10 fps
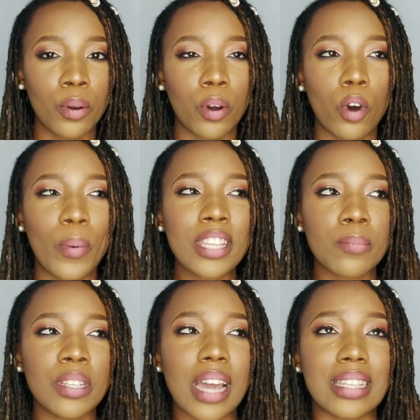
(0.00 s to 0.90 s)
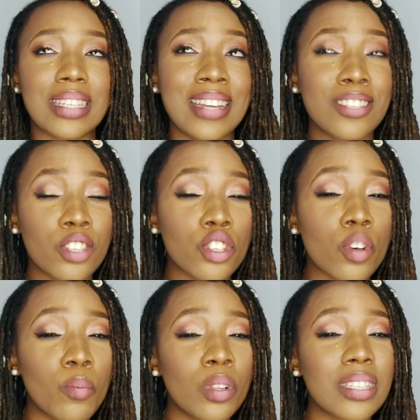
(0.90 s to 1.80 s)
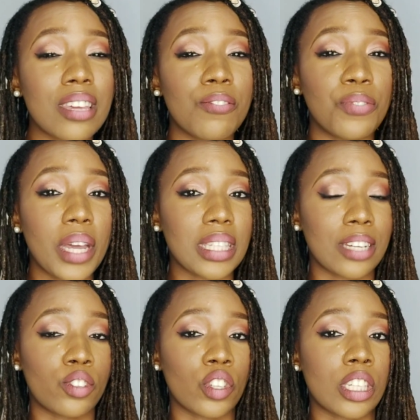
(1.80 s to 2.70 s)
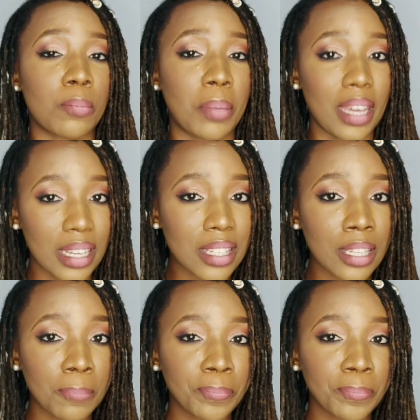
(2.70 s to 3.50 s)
or when somebody attends someone's event at your space,